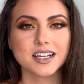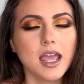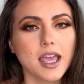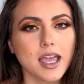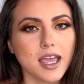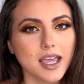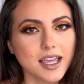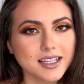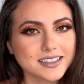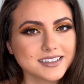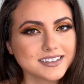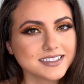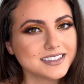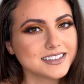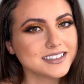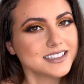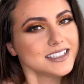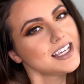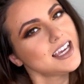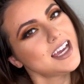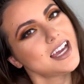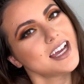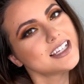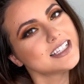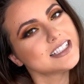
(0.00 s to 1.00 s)
And
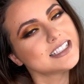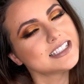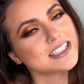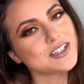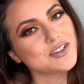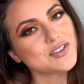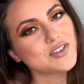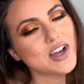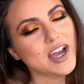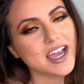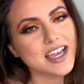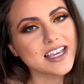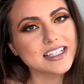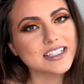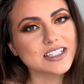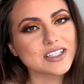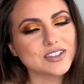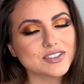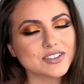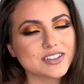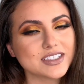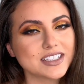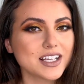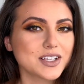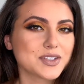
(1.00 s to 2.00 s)
yeah, see you guys
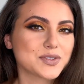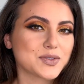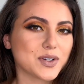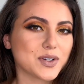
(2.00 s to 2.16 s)
on the next